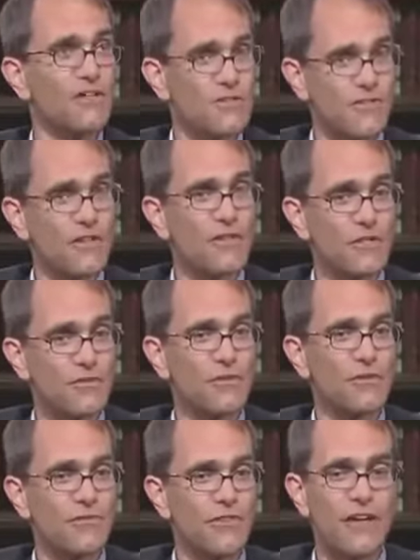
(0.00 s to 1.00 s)
a sufficient
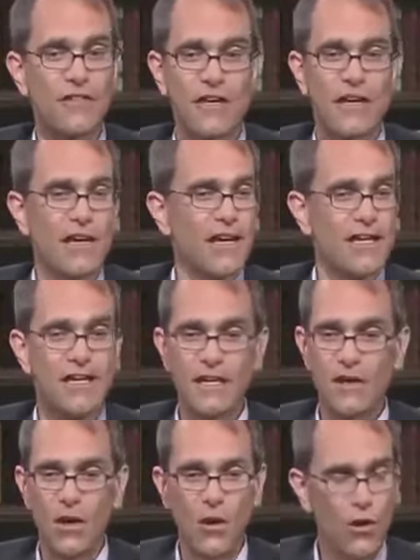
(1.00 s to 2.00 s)
rule of faith? And he
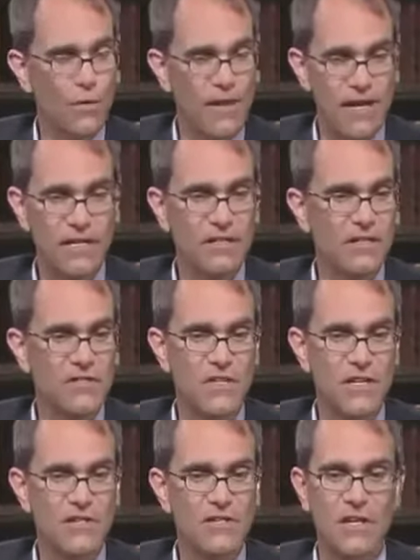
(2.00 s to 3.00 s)
automatically
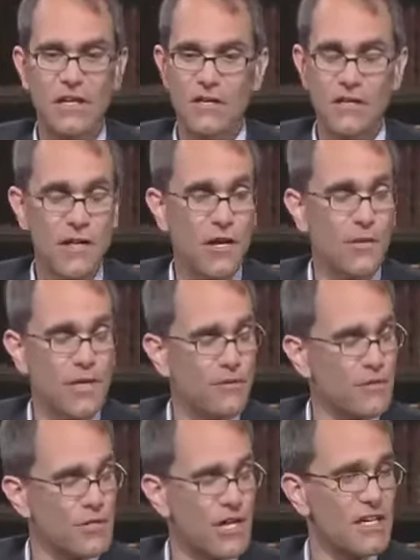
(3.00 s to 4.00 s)
says, no, he
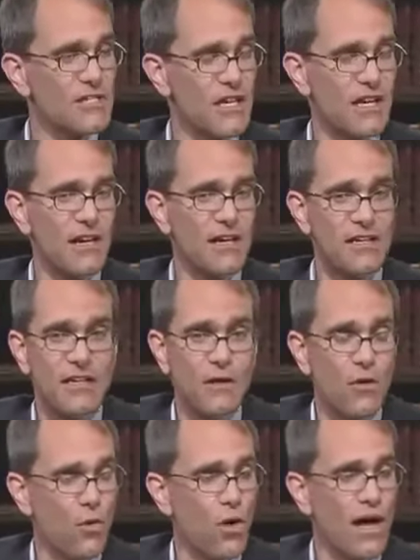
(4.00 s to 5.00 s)
rejects that idea.
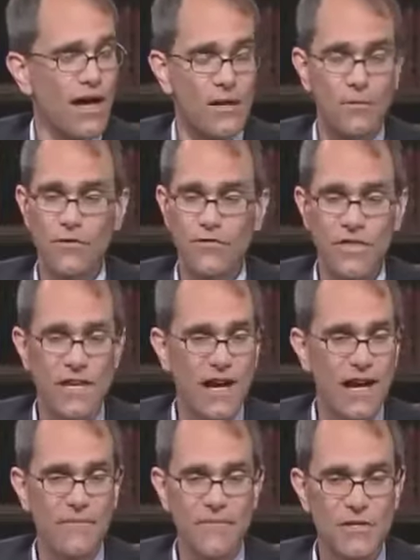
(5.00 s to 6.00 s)
Why? Well, for the
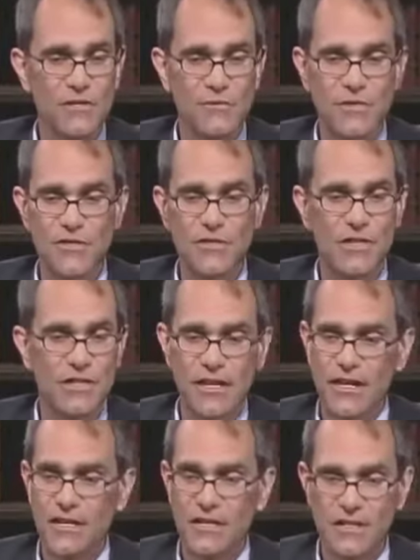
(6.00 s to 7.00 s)
obvious reason that
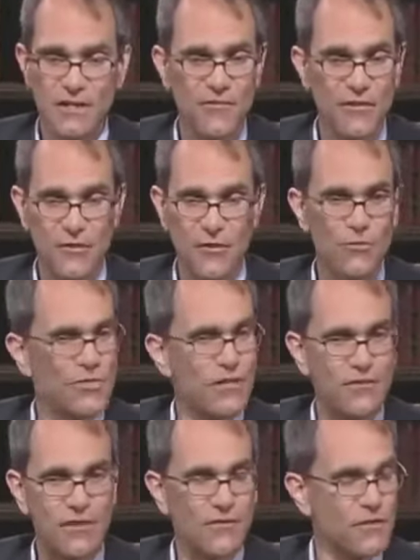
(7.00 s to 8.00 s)
different groups
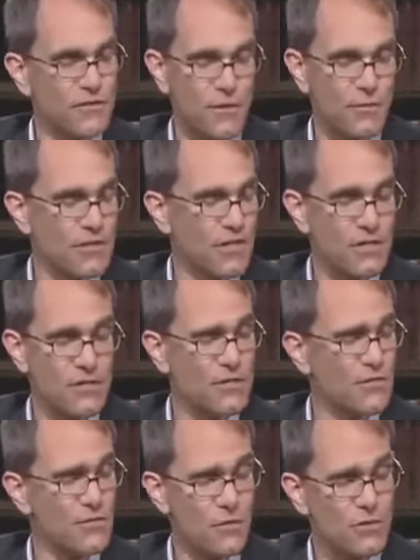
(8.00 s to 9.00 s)
have different interpretations
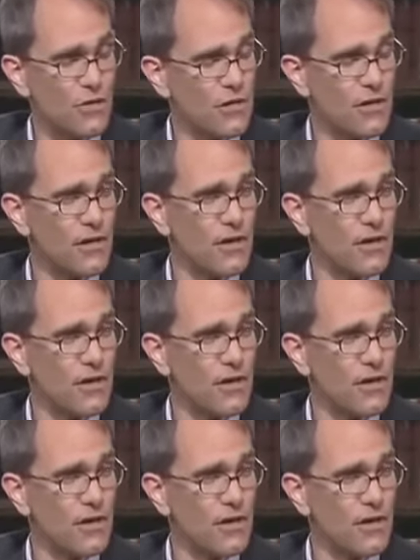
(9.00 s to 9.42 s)
of Scripture.